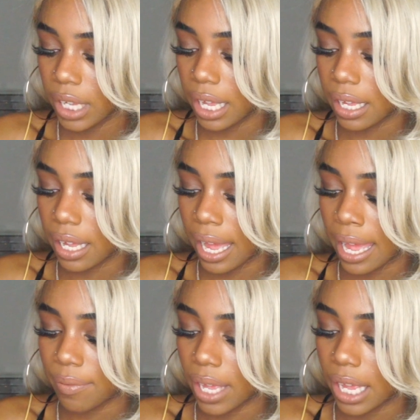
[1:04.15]
I
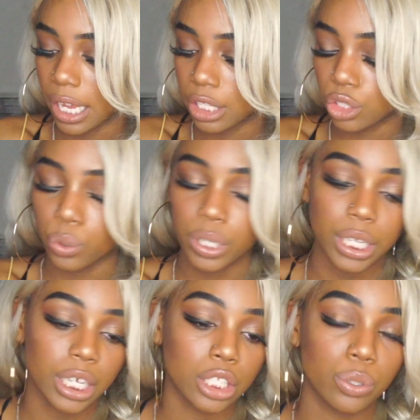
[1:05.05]
have a
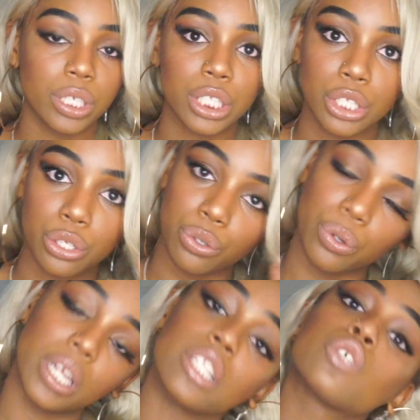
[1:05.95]
20, a 22,
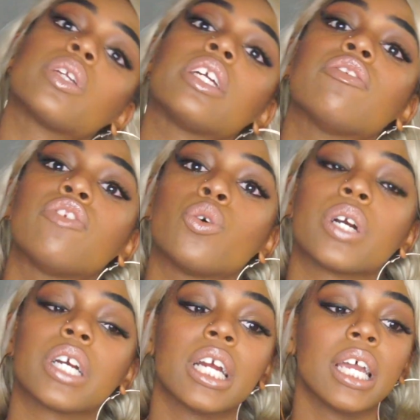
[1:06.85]
and a
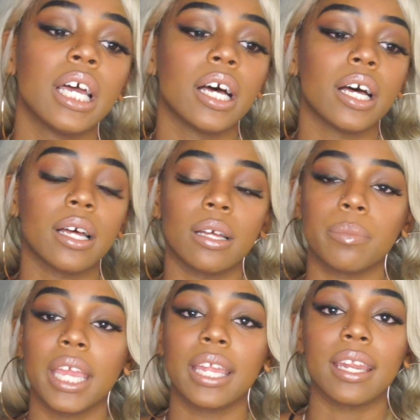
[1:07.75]
24,
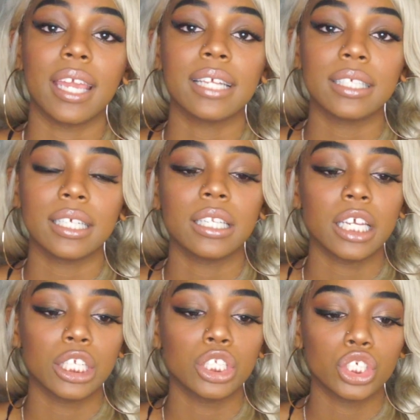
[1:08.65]
and an
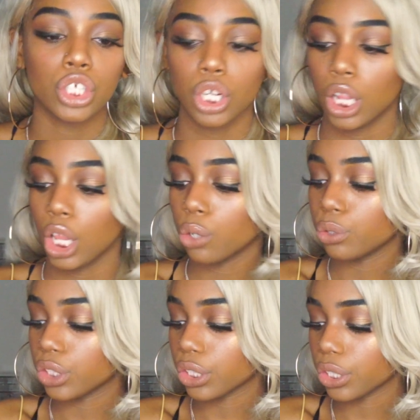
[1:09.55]
18-inch
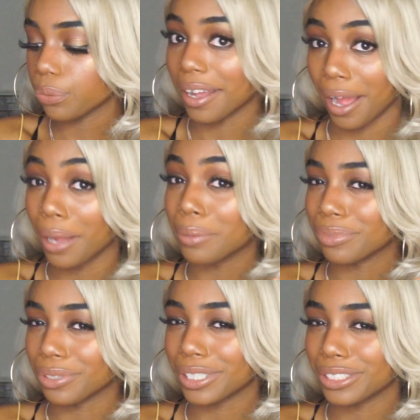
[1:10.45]
closure. I'm
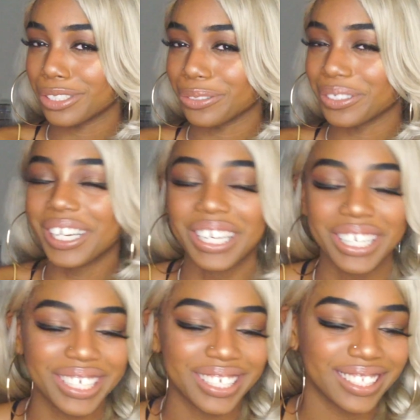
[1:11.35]
pretty sure.
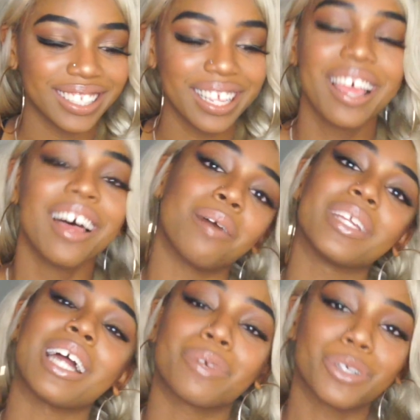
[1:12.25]
I
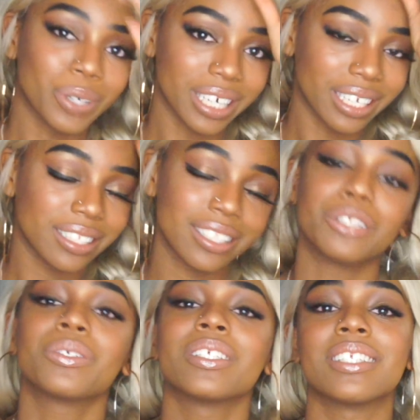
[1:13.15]
mean, I recorded it so
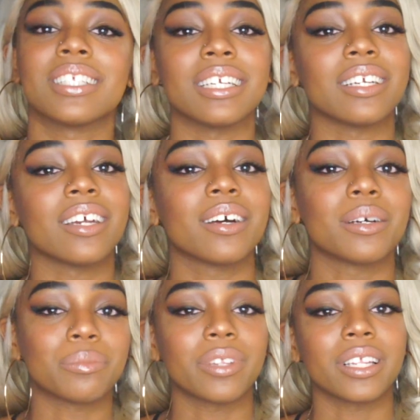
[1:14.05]
you can see
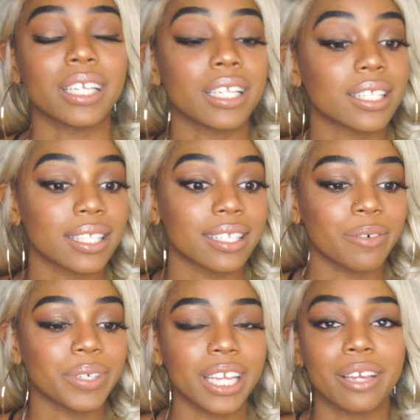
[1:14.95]
the length and
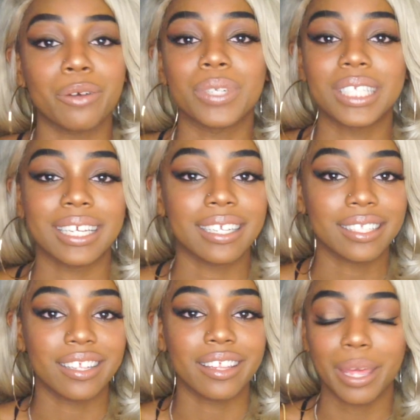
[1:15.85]
everything once it
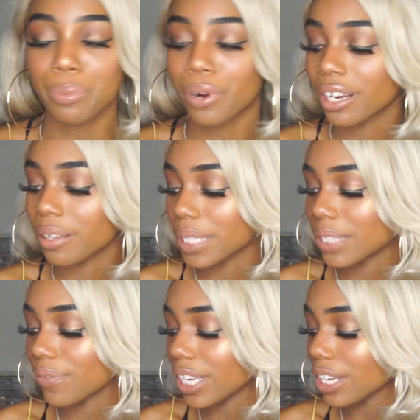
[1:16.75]
gets to that part of
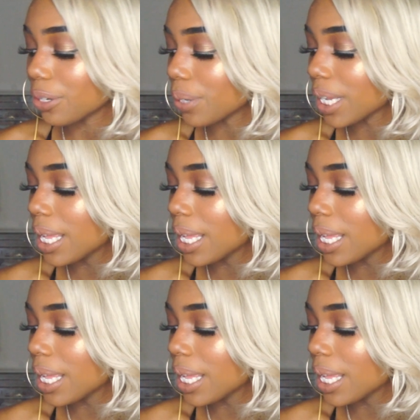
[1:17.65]
this video.